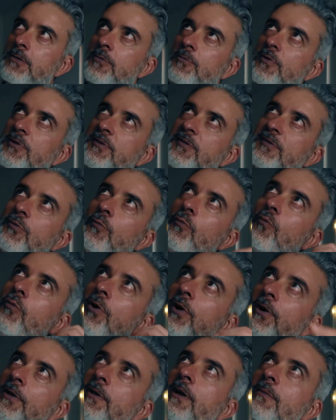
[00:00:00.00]
what's the
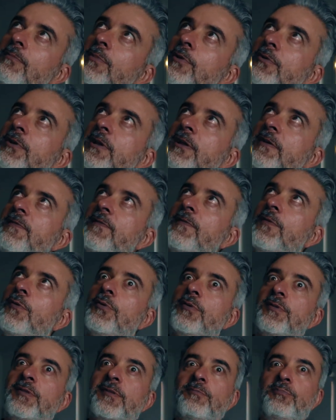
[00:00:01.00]
word I'm looking
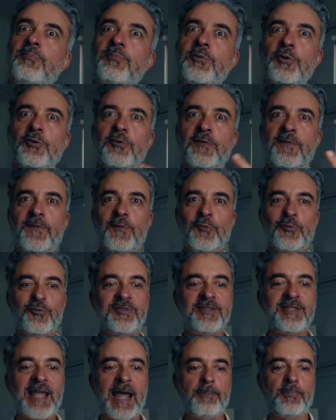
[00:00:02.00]
for? It's a beautiful
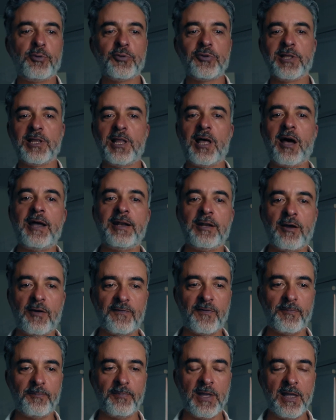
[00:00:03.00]
dappled light
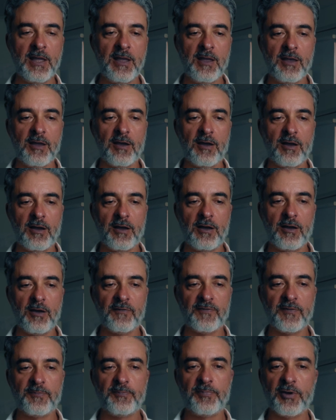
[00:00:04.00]
of
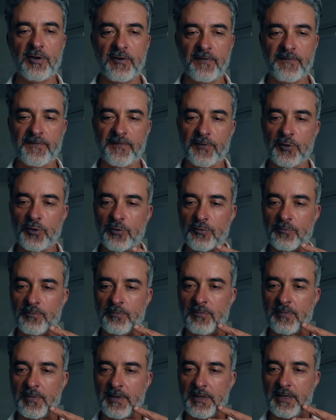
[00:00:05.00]
a
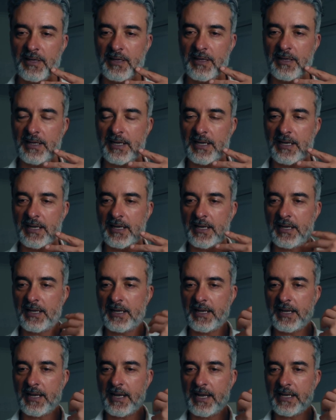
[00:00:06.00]
perfume,
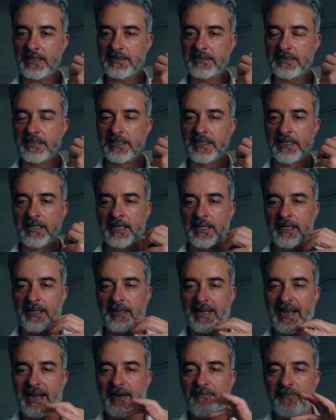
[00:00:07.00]
and
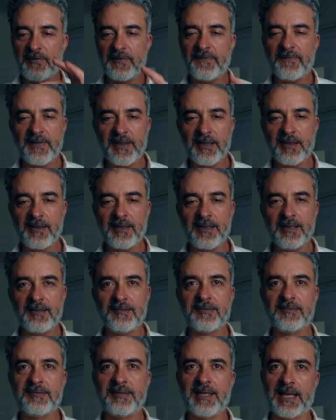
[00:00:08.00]
everything
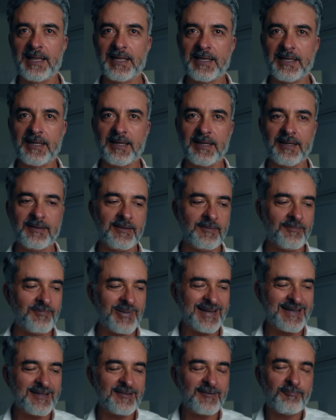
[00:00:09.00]
is delicate,
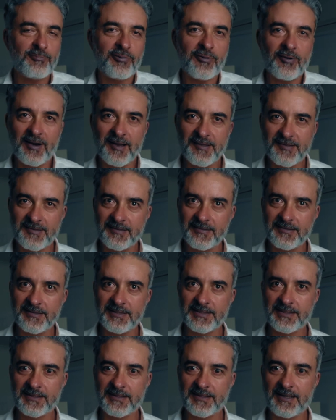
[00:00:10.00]
but it's
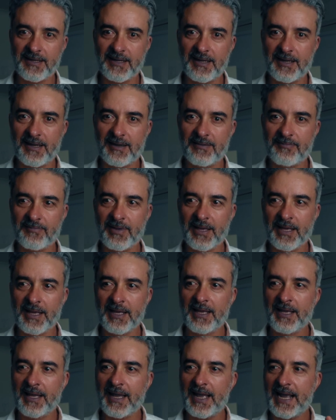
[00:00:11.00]
present.
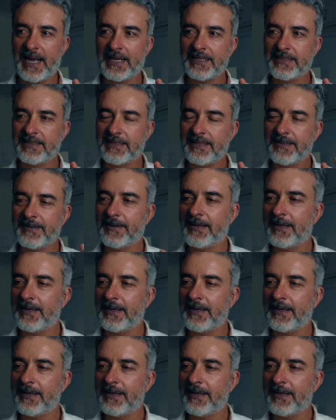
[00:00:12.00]
And